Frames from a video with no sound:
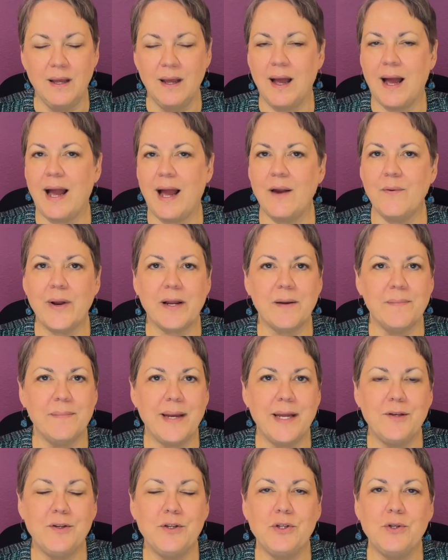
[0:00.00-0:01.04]
I
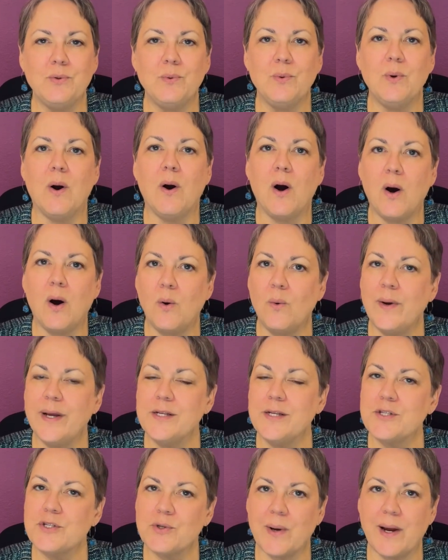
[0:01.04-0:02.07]
recommend you
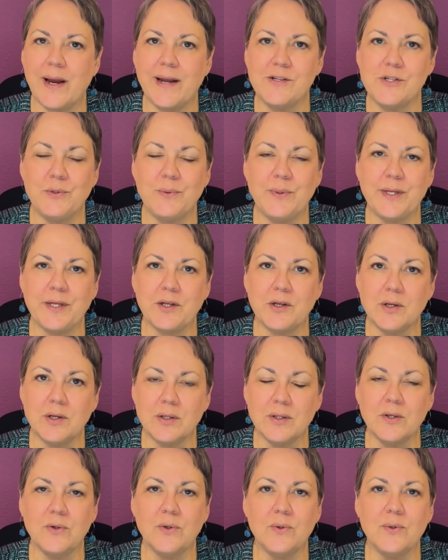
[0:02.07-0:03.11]
always try to
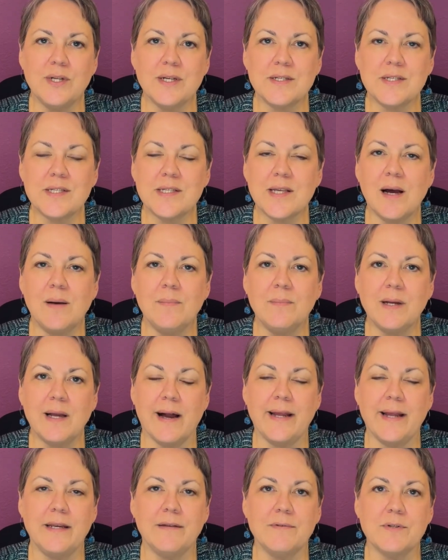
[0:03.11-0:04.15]
include some
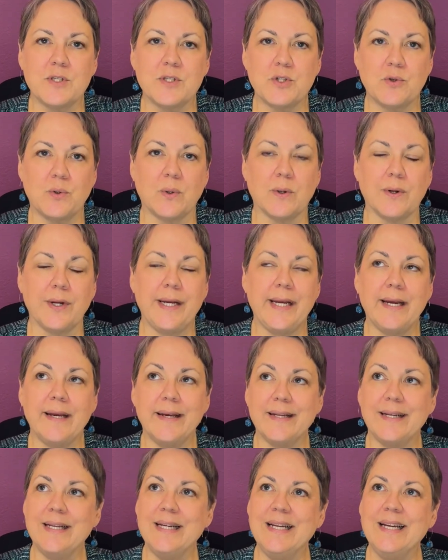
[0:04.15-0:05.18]
kind of a story.
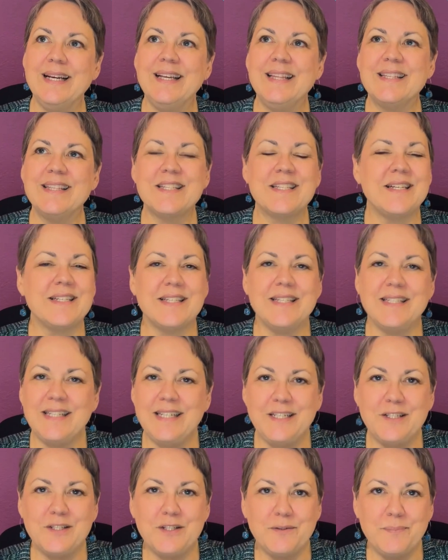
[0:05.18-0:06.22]
And this doesn't
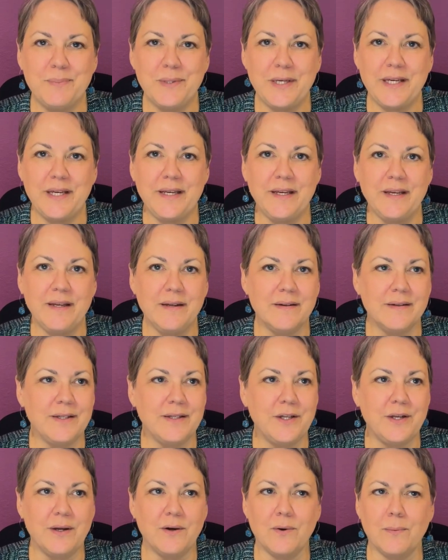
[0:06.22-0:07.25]
need to be,
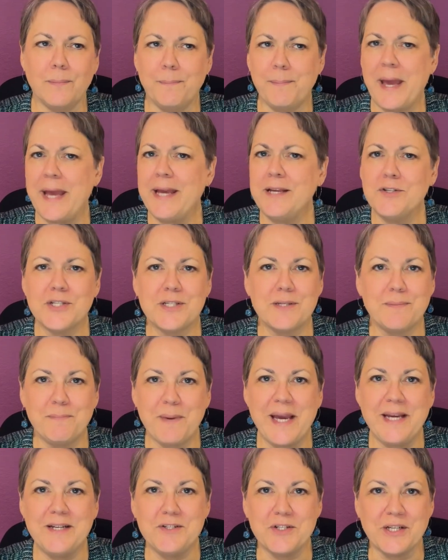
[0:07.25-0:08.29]
pages and
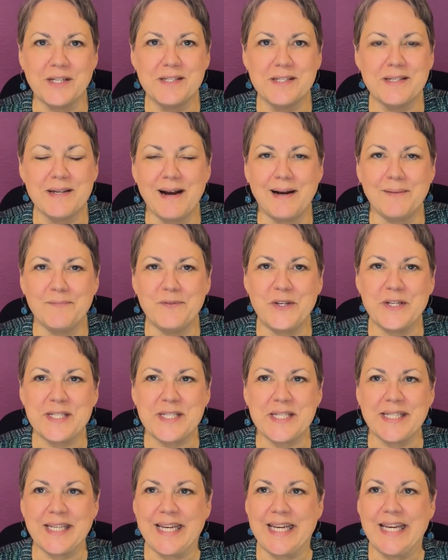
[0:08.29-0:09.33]
pages,
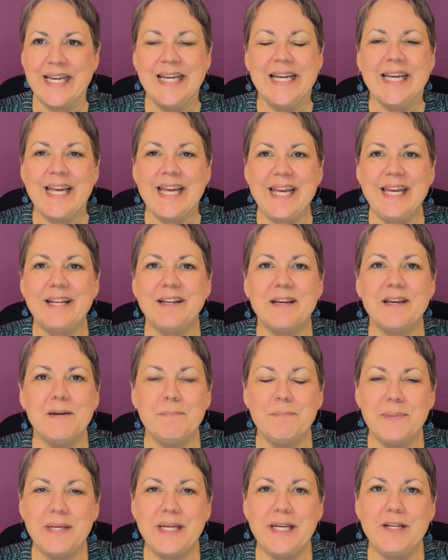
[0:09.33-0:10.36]
obviously. It
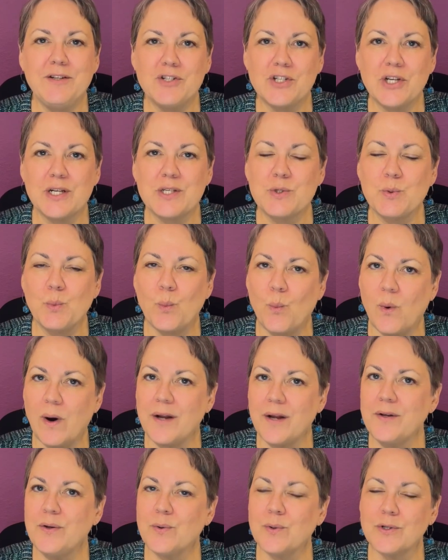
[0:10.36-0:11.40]
can be just
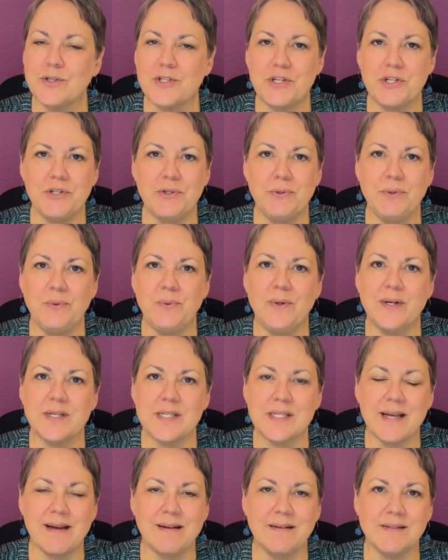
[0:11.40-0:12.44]
1 or 2
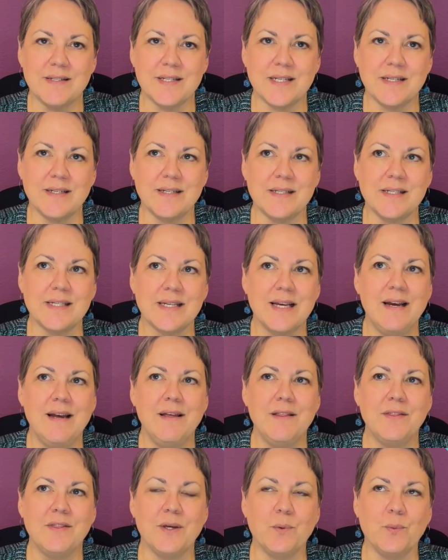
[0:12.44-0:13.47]
sentences
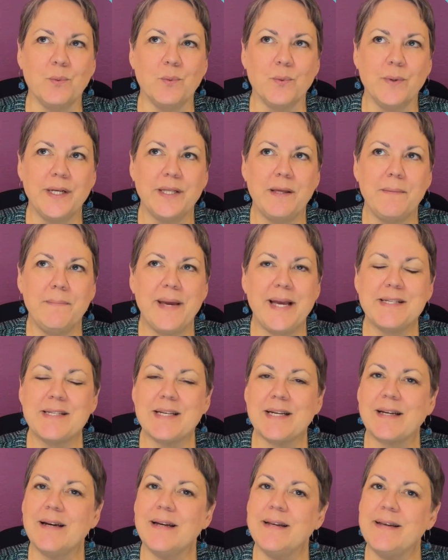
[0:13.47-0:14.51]
that really makes
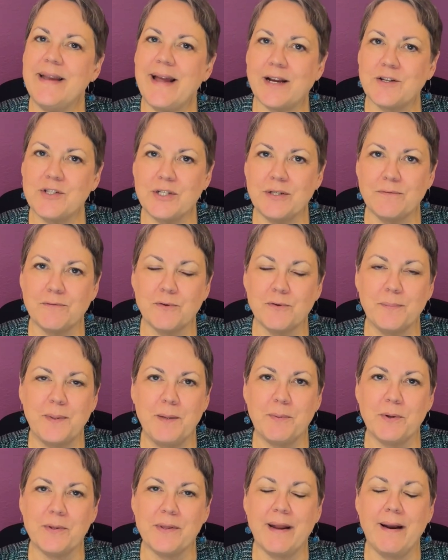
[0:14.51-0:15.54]
a connection for
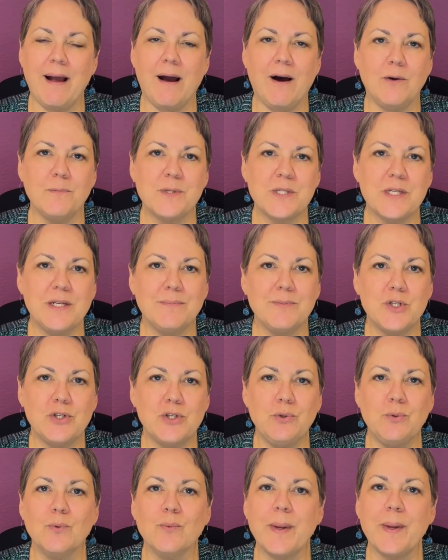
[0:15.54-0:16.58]
people, that helps them
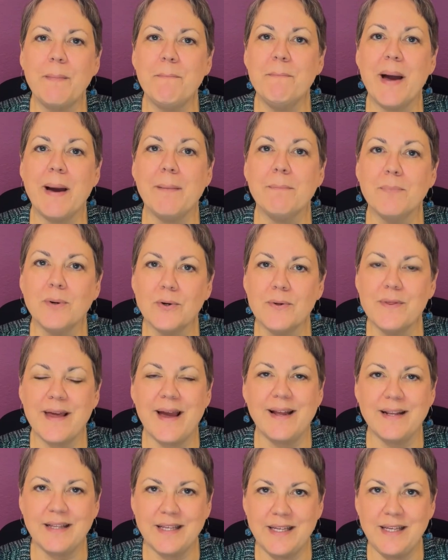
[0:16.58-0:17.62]
to remember
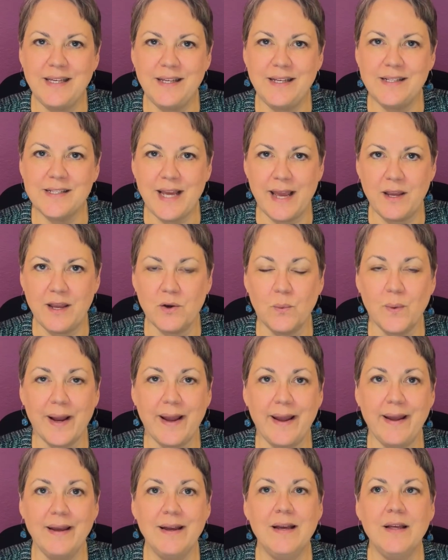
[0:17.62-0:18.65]
that key
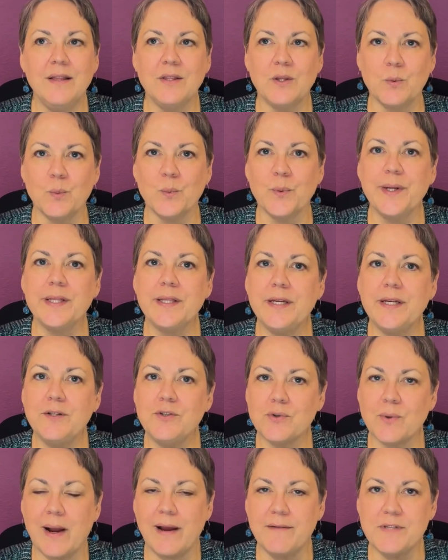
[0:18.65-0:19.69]
takeaway, that really
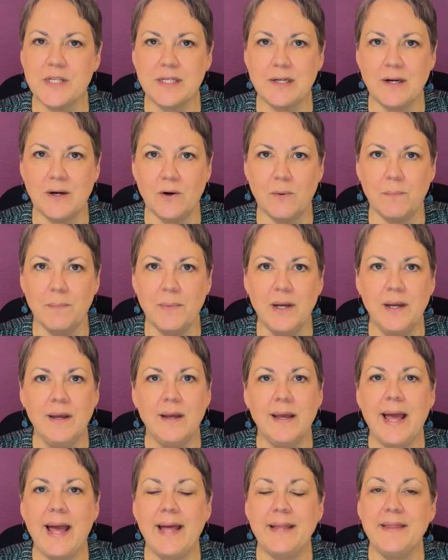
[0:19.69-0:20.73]
drives it home.
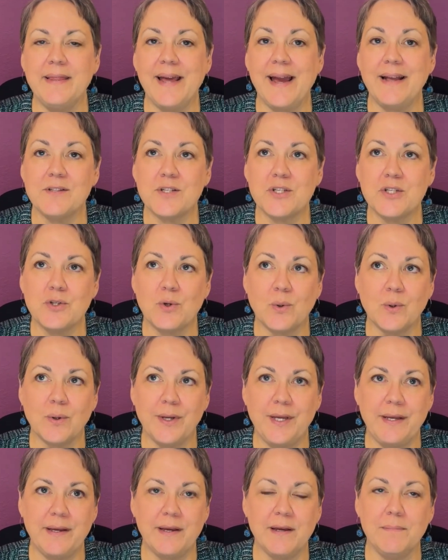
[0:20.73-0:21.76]
And that
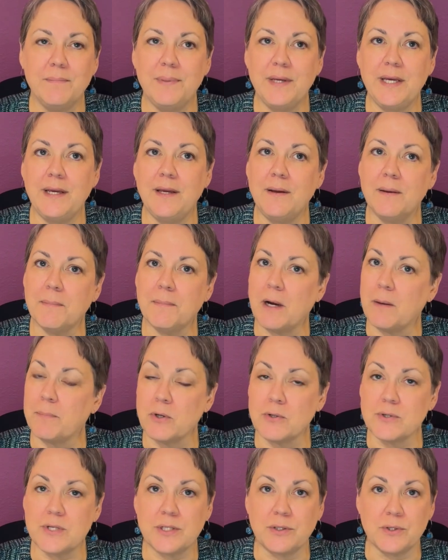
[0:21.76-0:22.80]
story can be a
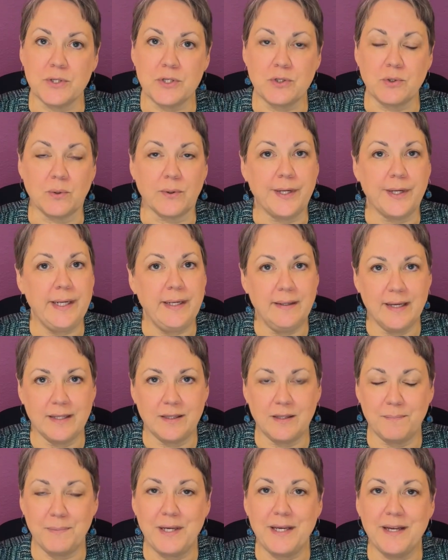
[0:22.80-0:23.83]
personal story. At
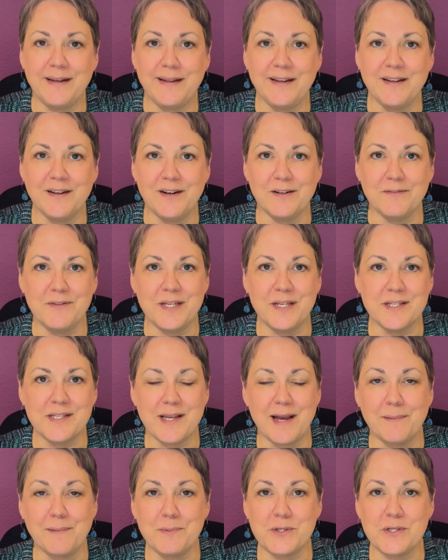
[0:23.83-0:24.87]
the beginning of this
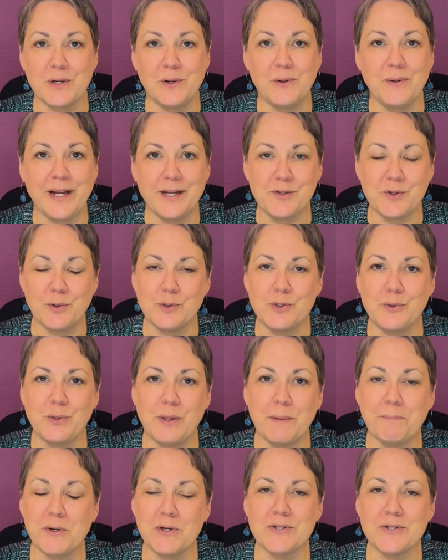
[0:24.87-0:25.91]
episode, I told you
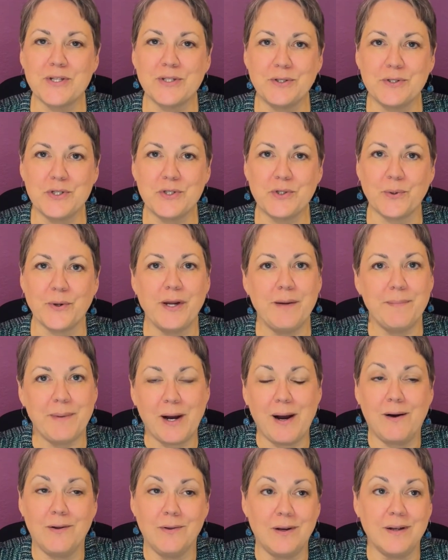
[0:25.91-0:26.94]
the personal story
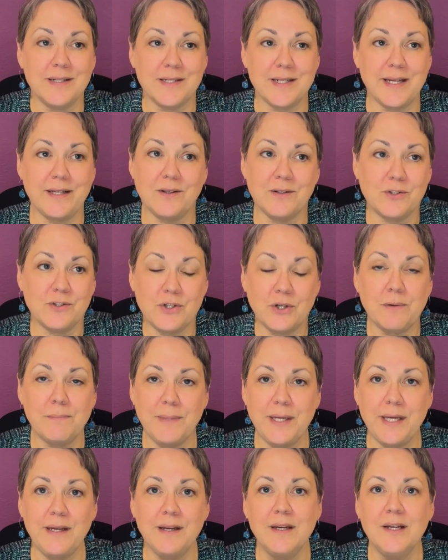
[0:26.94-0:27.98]
about how long it took
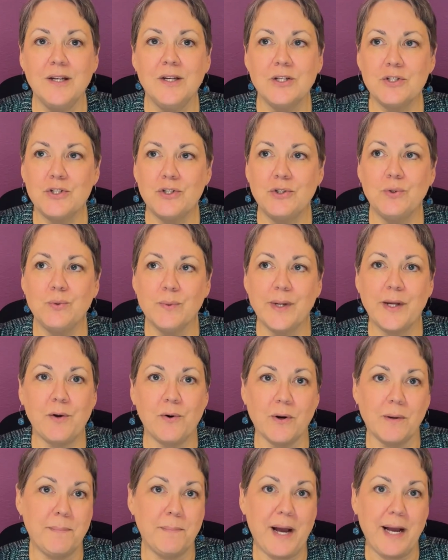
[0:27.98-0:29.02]
me to
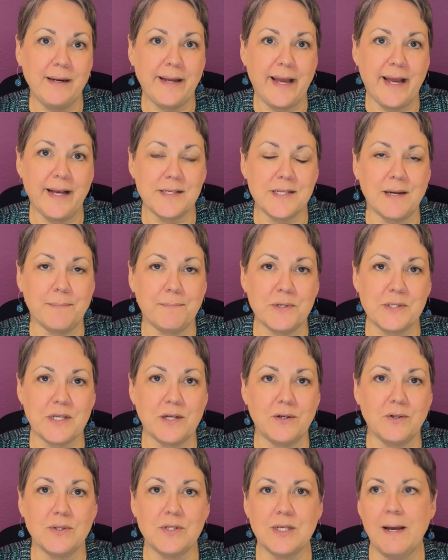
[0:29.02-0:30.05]
record podcast
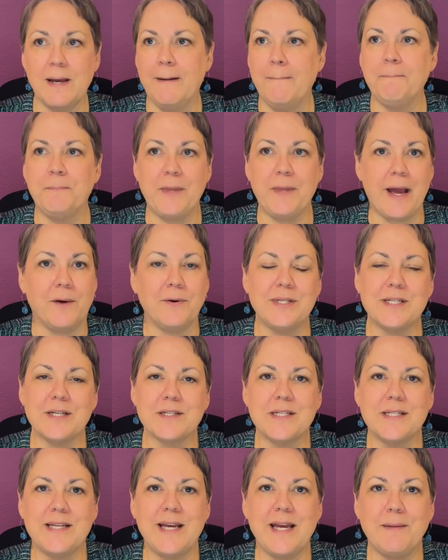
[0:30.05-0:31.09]
episodes. Now it
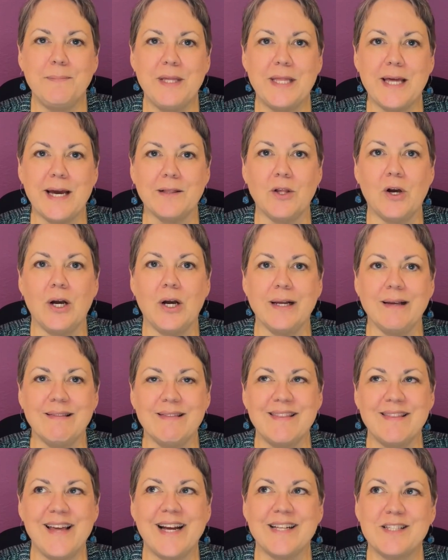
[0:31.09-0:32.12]
doesn't take me that long.
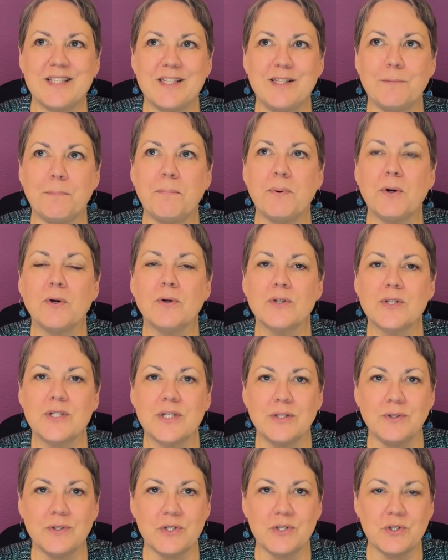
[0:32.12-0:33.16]
That's the
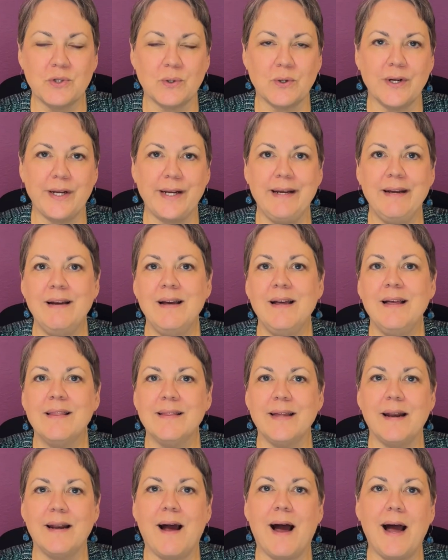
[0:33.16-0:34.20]
personal story
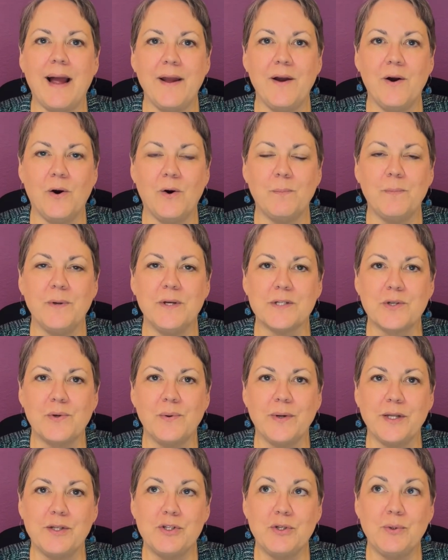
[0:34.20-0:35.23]
that I hope is
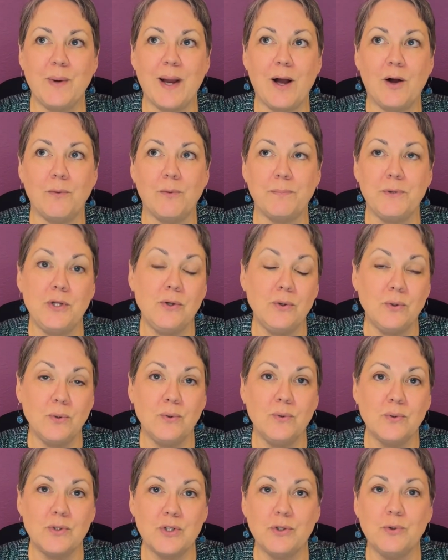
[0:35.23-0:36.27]
going to help
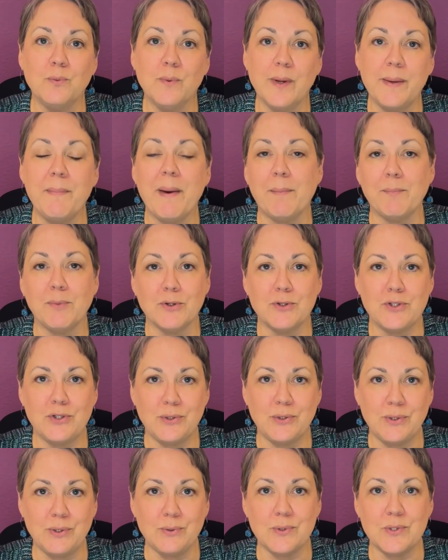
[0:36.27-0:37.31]
you to remember to
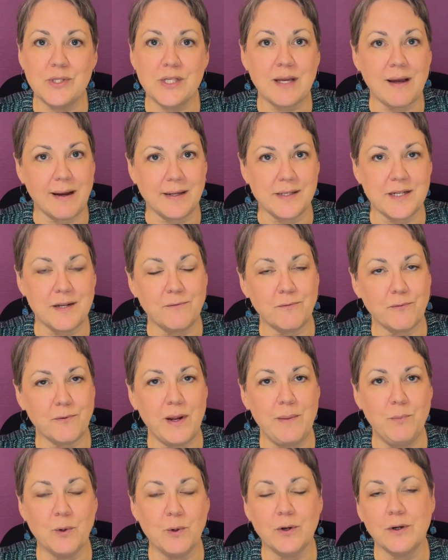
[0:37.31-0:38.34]
use content
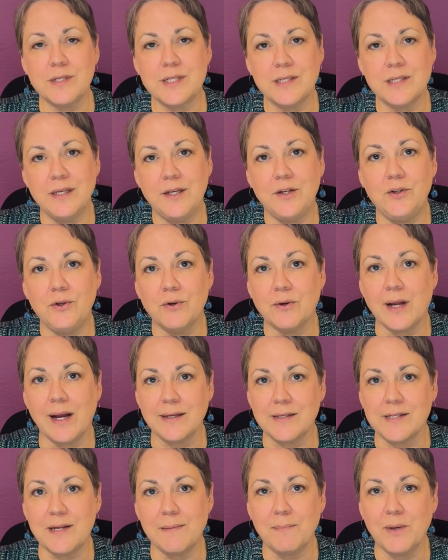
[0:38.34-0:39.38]
frameworks in your
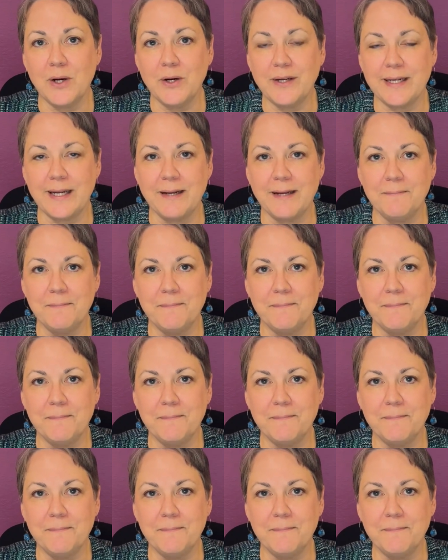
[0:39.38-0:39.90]
content marketing.